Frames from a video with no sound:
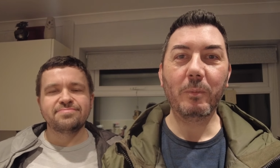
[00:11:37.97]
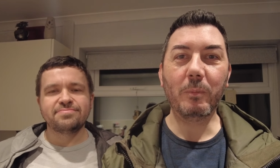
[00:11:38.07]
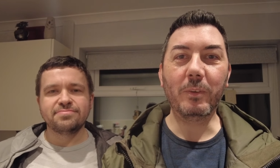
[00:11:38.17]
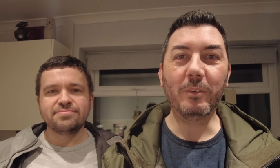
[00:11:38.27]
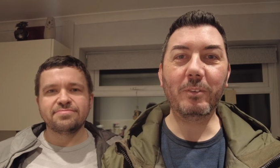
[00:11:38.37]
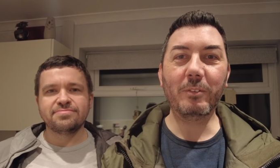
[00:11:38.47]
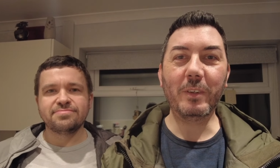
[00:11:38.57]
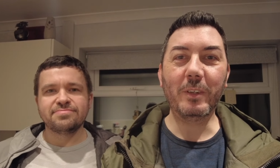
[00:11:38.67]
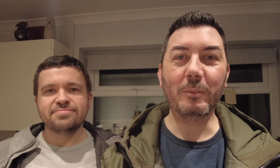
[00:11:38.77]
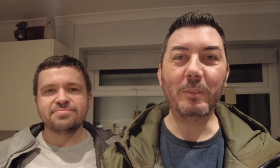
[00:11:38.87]
Speaker 1: want to
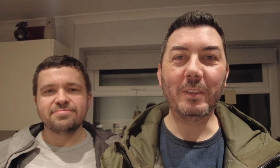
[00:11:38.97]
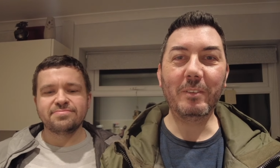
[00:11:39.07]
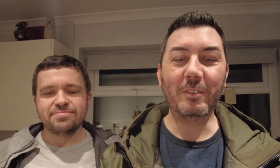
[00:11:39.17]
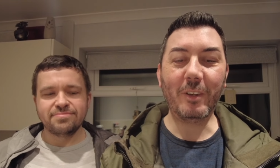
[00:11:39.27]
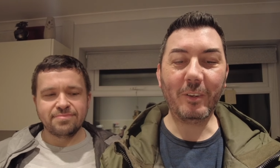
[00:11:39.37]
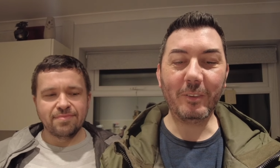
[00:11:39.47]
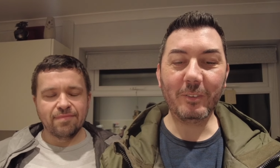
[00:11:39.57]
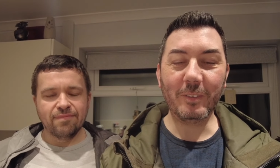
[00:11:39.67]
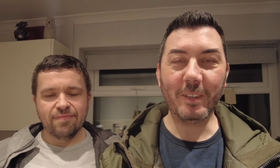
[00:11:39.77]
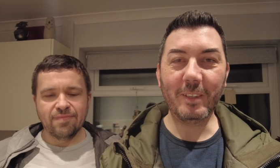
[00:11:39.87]
film it and show
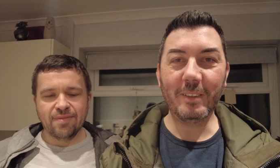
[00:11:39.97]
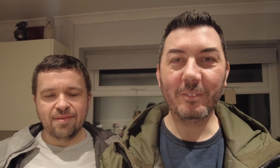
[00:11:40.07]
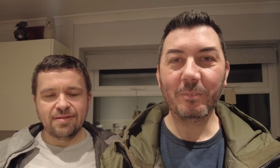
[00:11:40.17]
it.